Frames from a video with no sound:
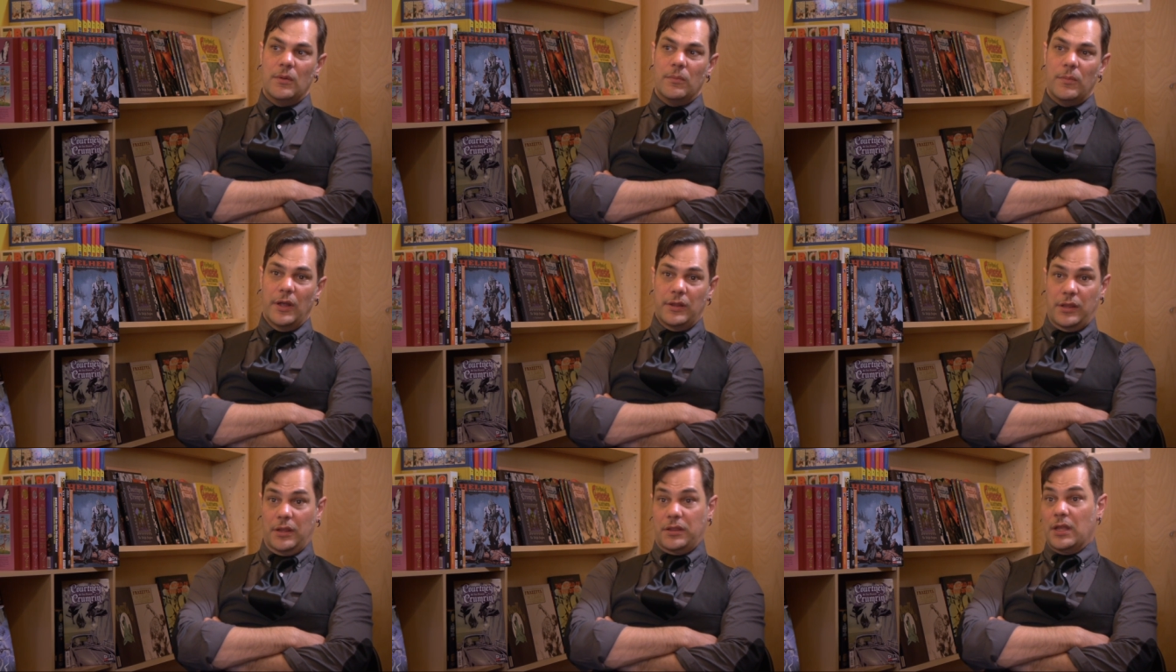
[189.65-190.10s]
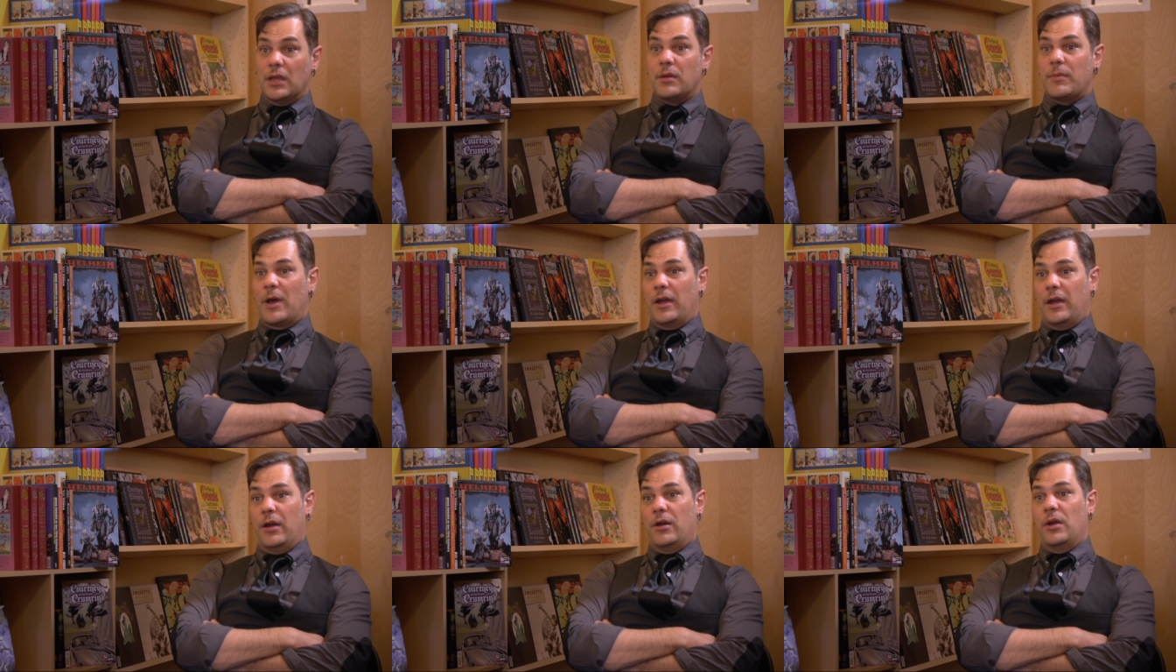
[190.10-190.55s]
But the thing
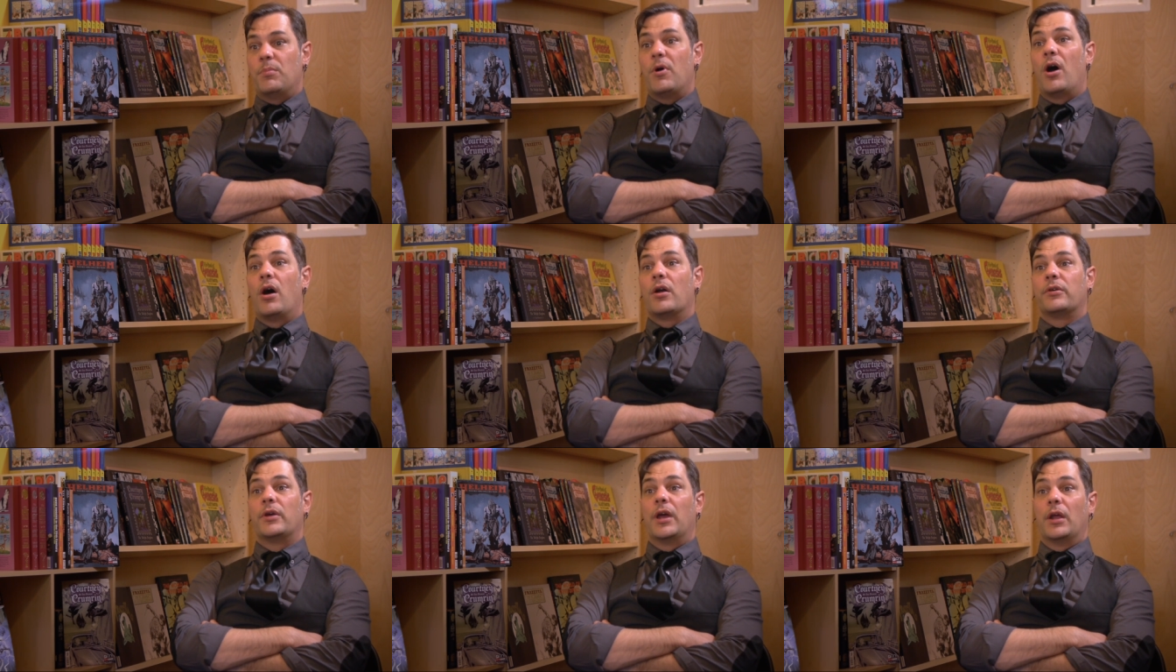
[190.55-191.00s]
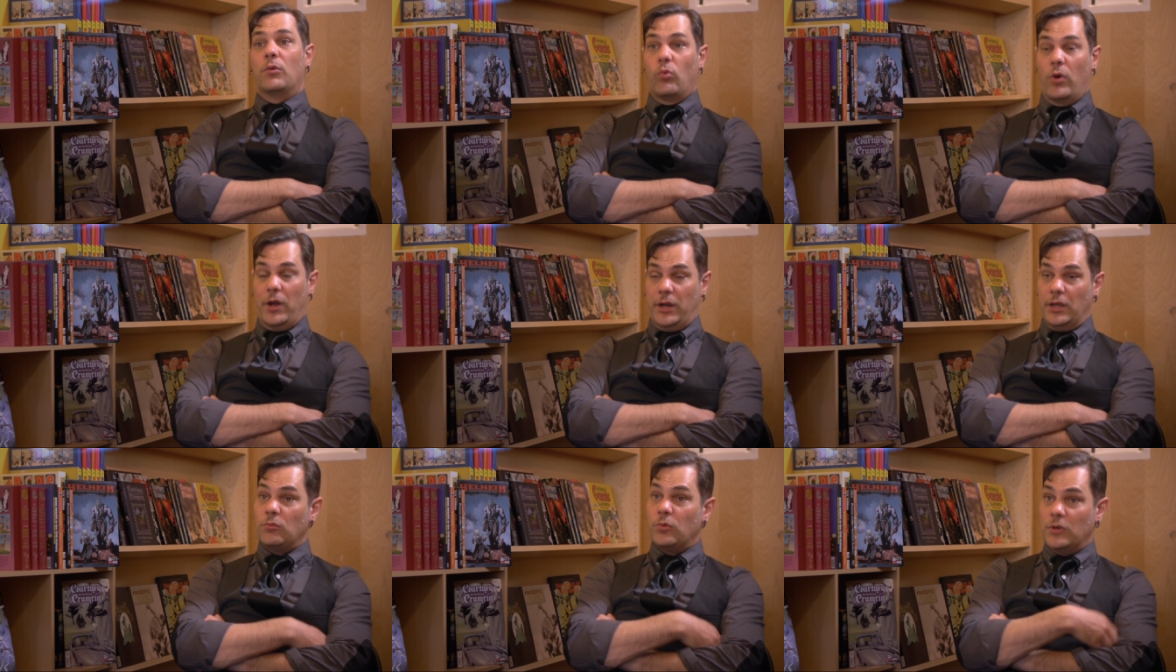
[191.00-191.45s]
about Harry Potter and
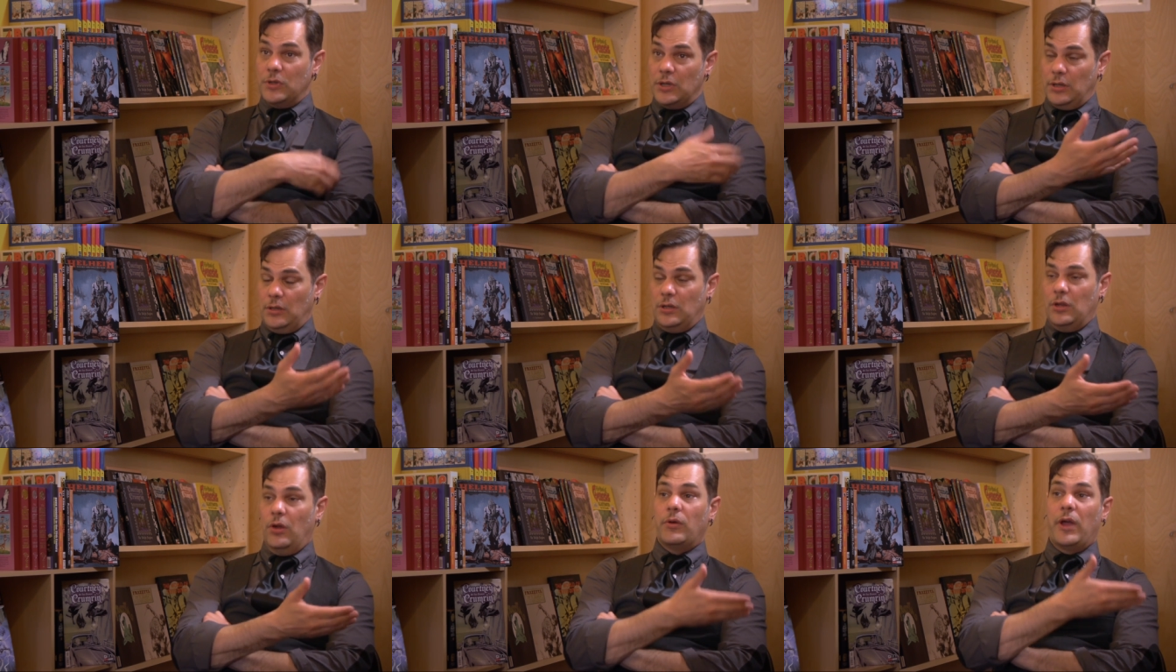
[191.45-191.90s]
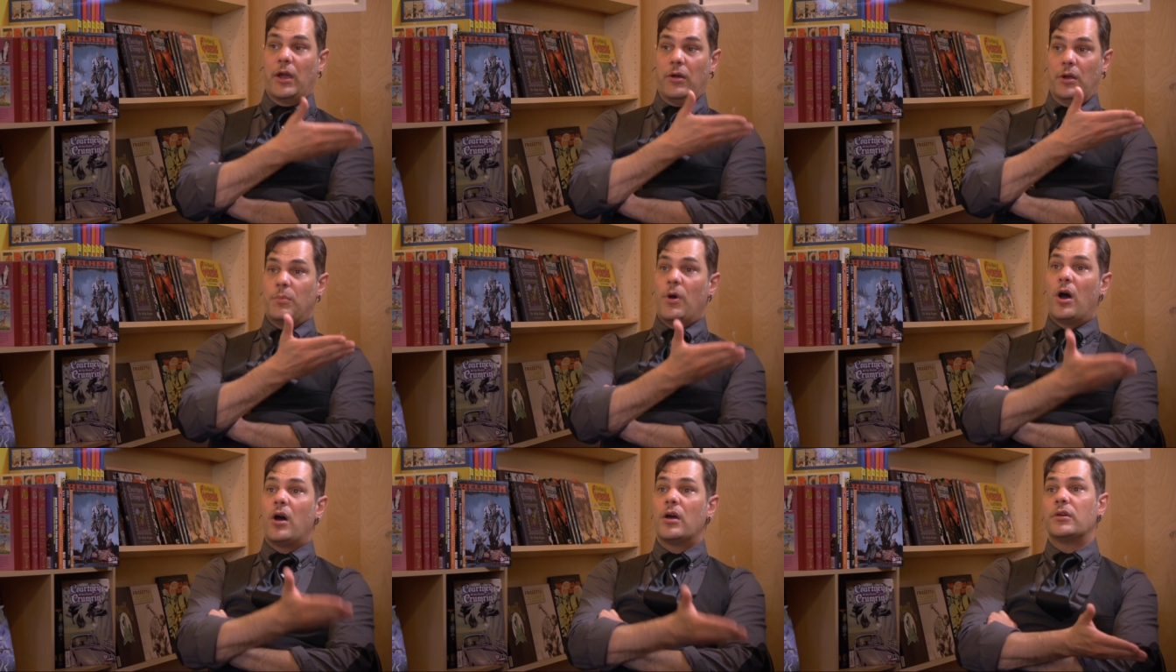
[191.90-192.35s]
what it would,
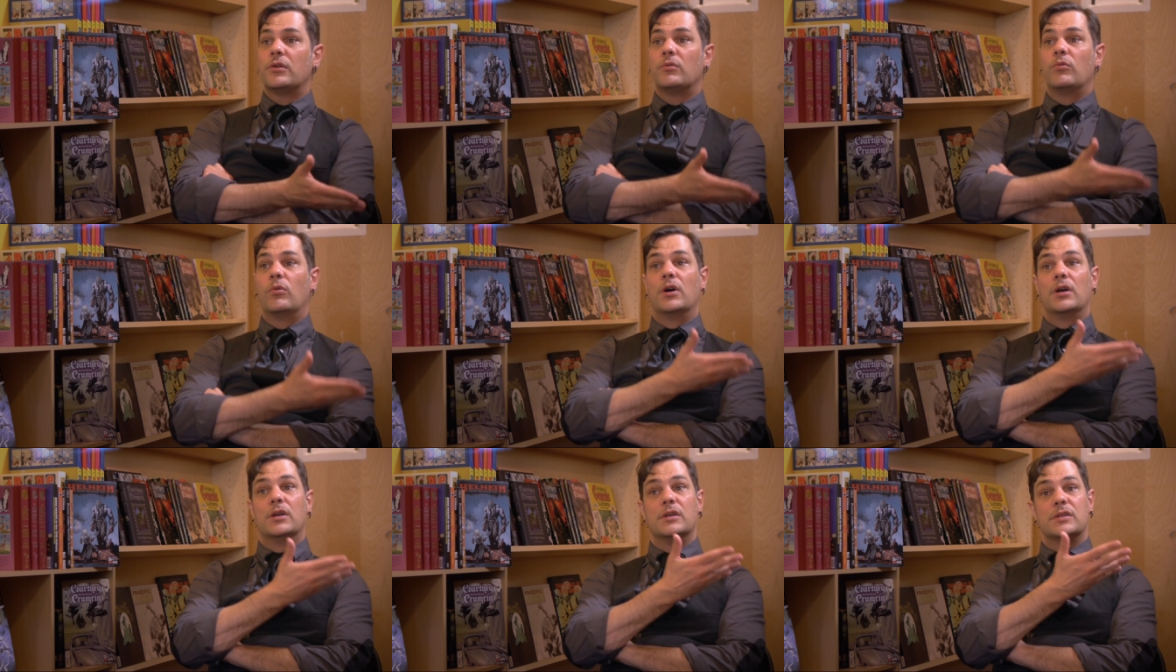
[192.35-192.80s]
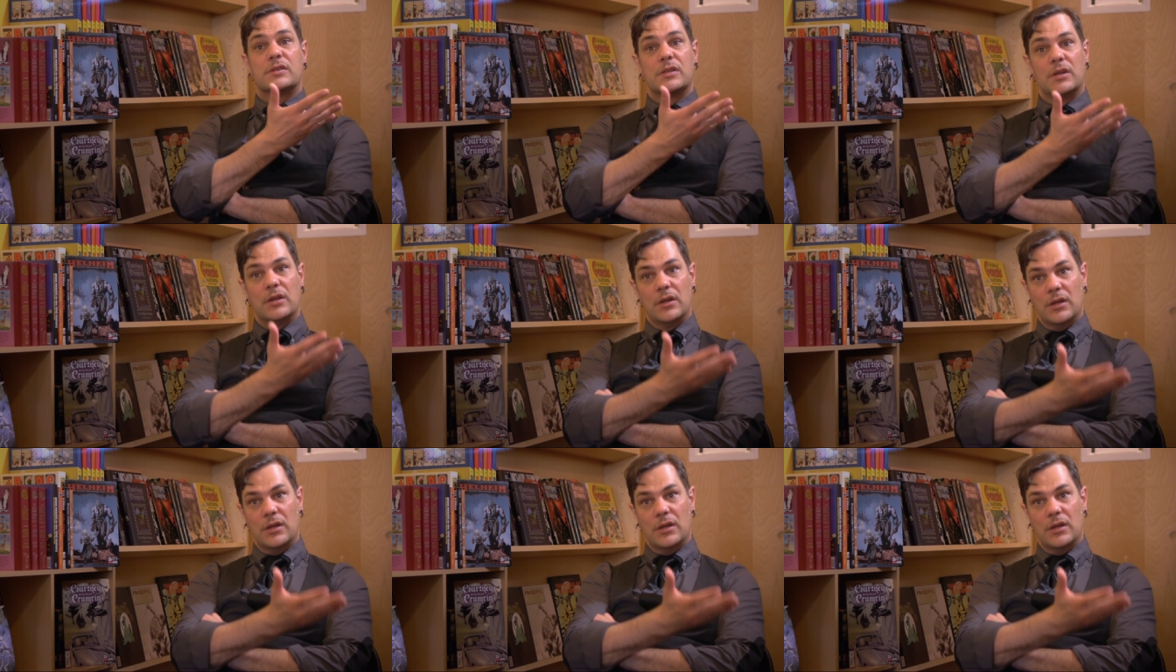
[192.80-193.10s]
Harry Potter was